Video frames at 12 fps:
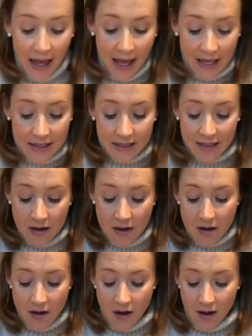and
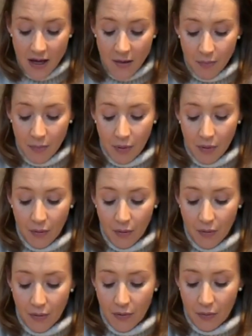I
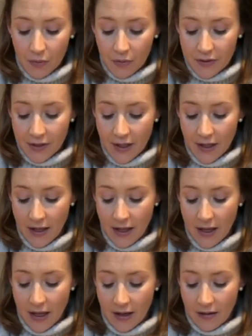pour the water
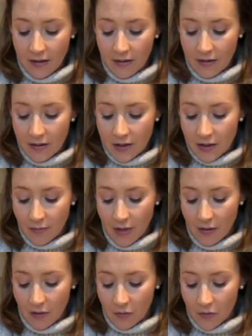in to my
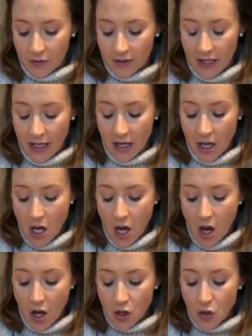hot water.
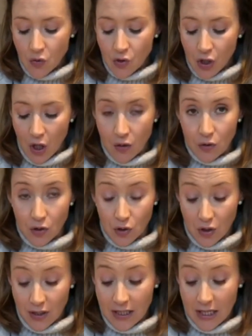You don't
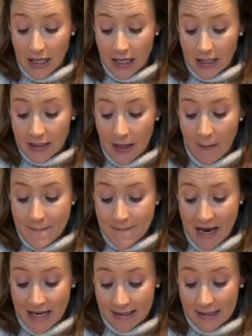need
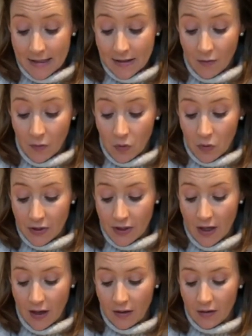masses of
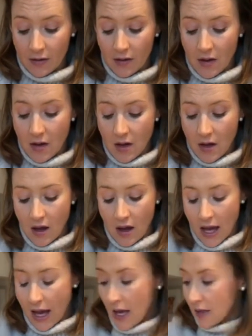water
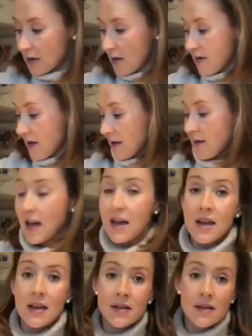and I think that
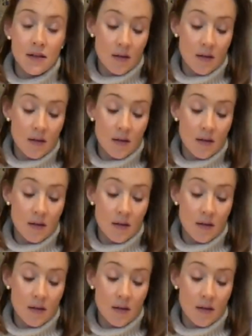is